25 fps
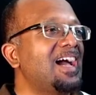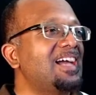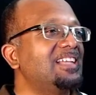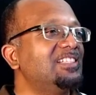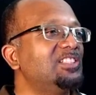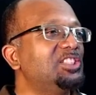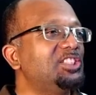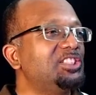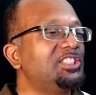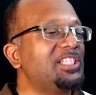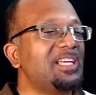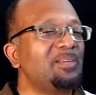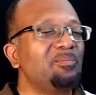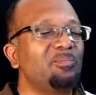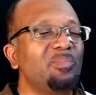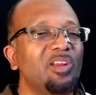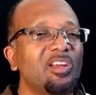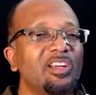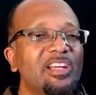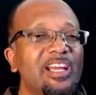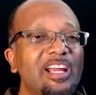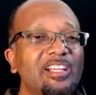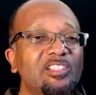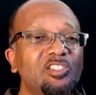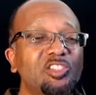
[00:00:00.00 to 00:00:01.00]
And shed
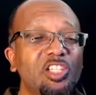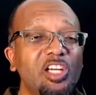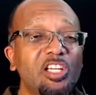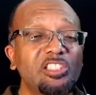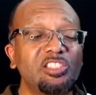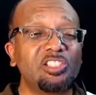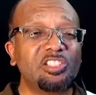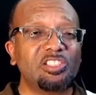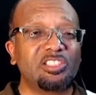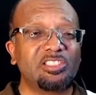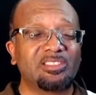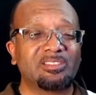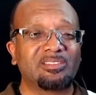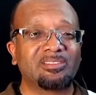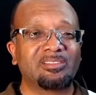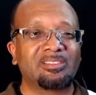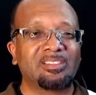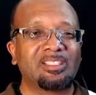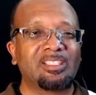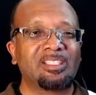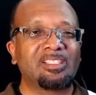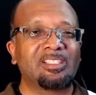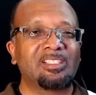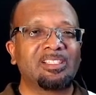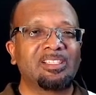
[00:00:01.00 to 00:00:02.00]
blood are judged.
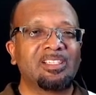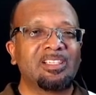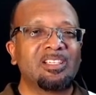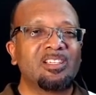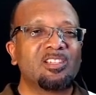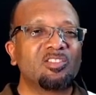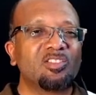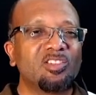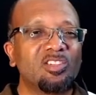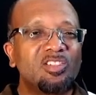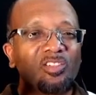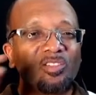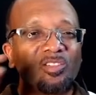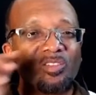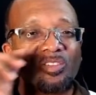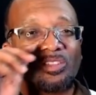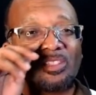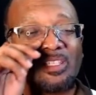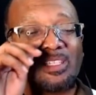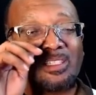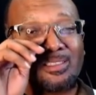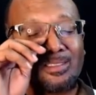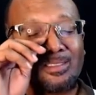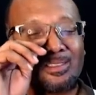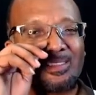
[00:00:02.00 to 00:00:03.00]
So
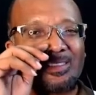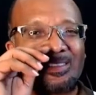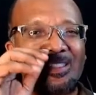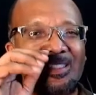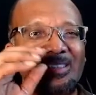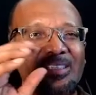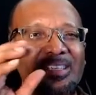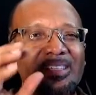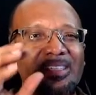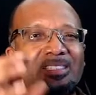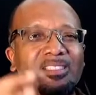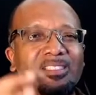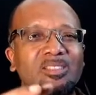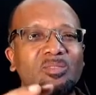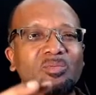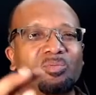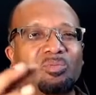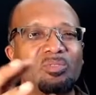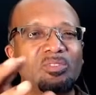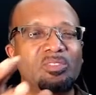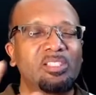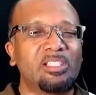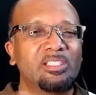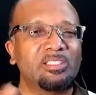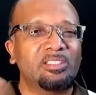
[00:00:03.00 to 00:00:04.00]
notice this,
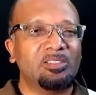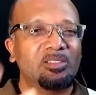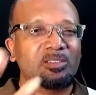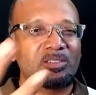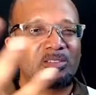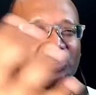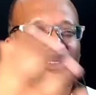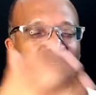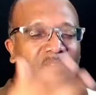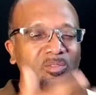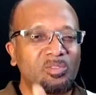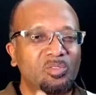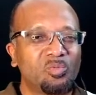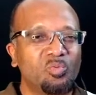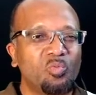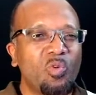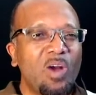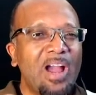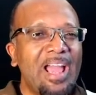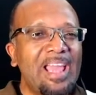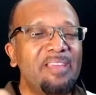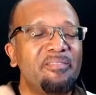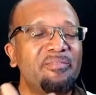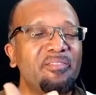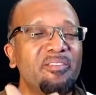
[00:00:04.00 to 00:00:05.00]
this, this
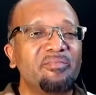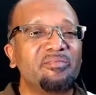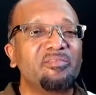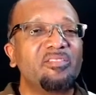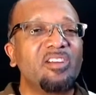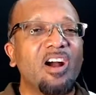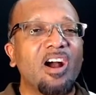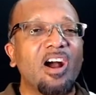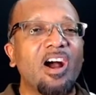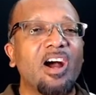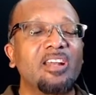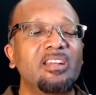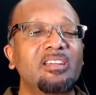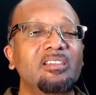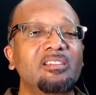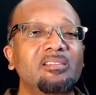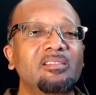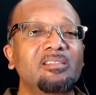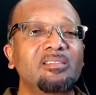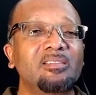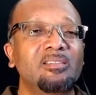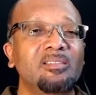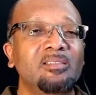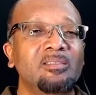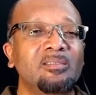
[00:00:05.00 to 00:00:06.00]
wife of God
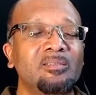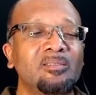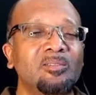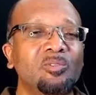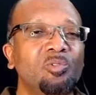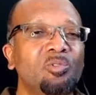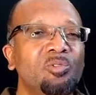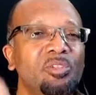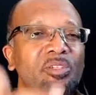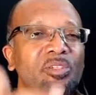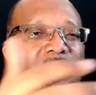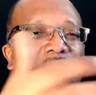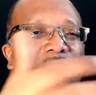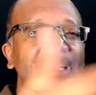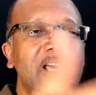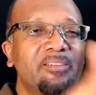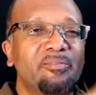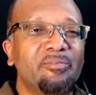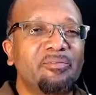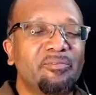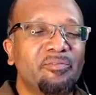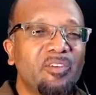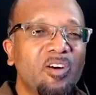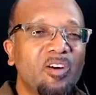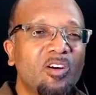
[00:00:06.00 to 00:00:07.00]
who he
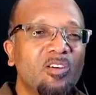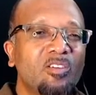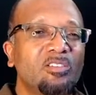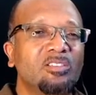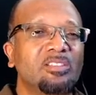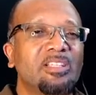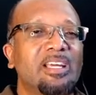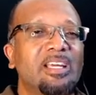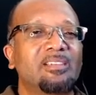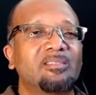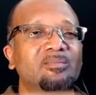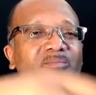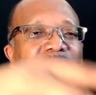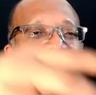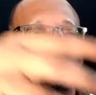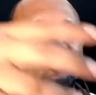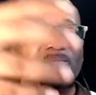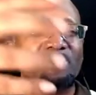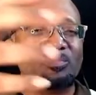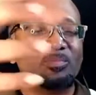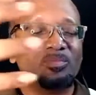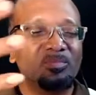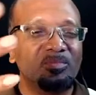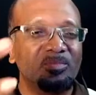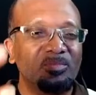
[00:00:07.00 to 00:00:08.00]
had found
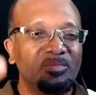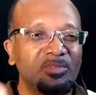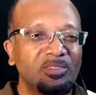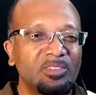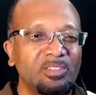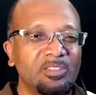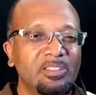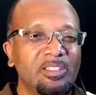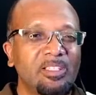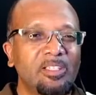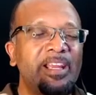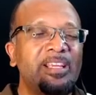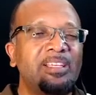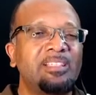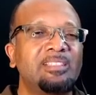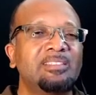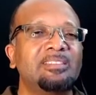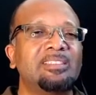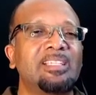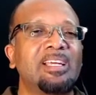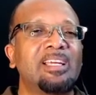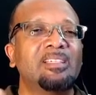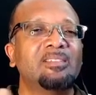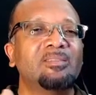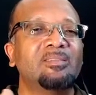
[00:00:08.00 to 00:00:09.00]
and
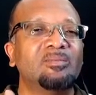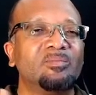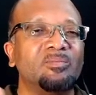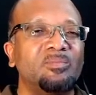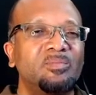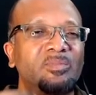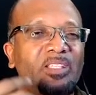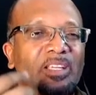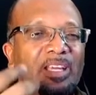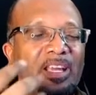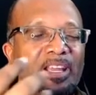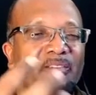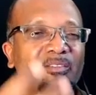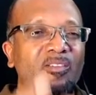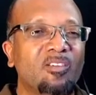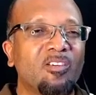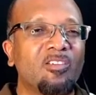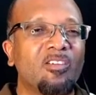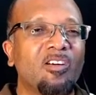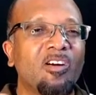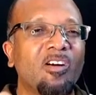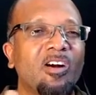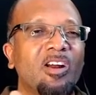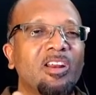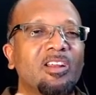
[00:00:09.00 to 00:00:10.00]
raised and gave
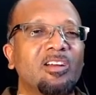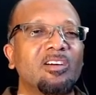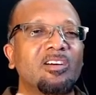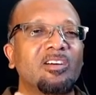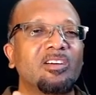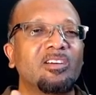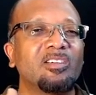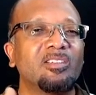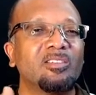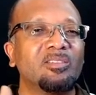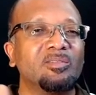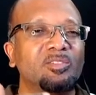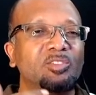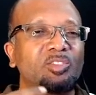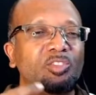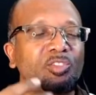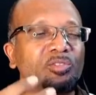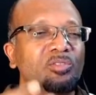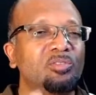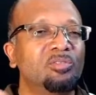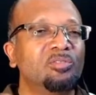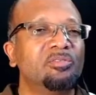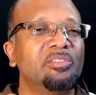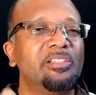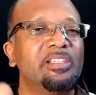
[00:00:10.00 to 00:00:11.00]
her all her
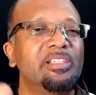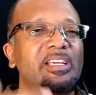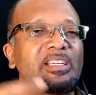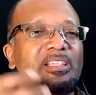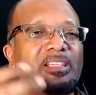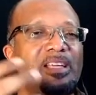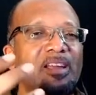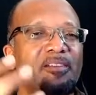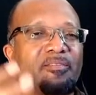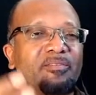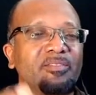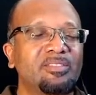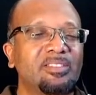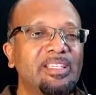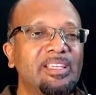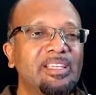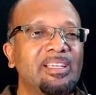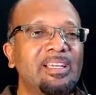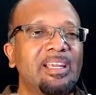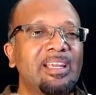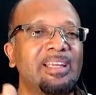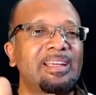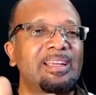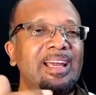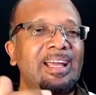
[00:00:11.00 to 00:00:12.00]
jewelry and
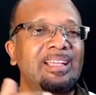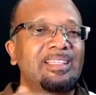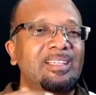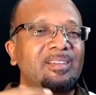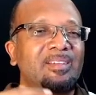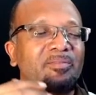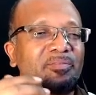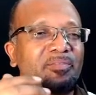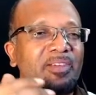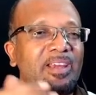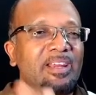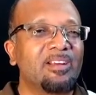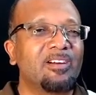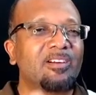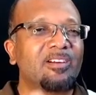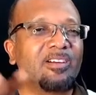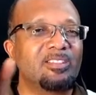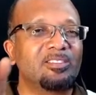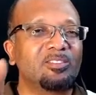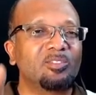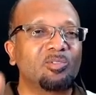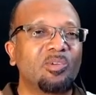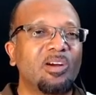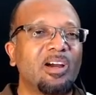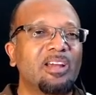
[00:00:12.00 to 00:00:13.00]
everything like that and fed her
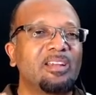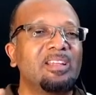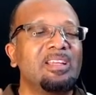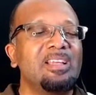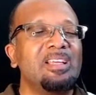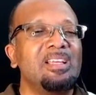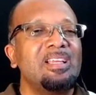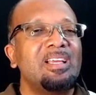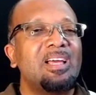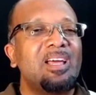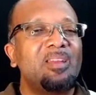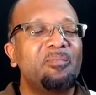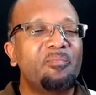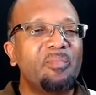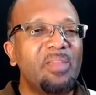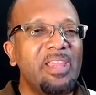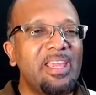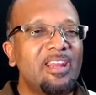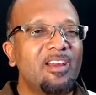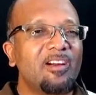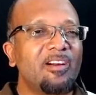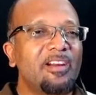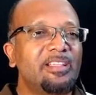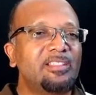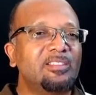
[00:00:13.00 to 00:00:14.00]
and so on and
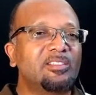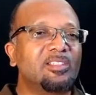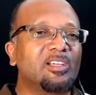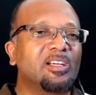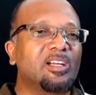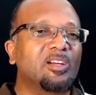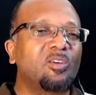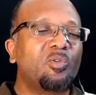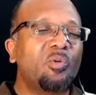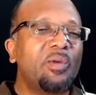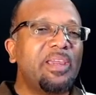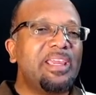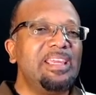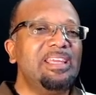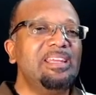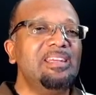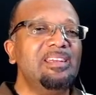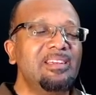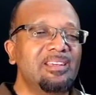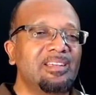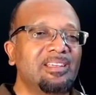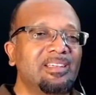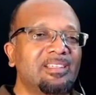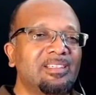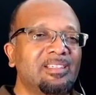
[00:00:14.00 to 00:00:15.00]
made her into a
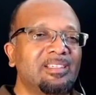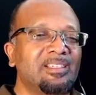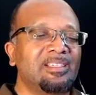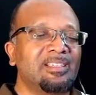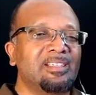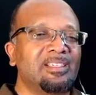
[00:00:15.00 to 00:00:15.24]
queen,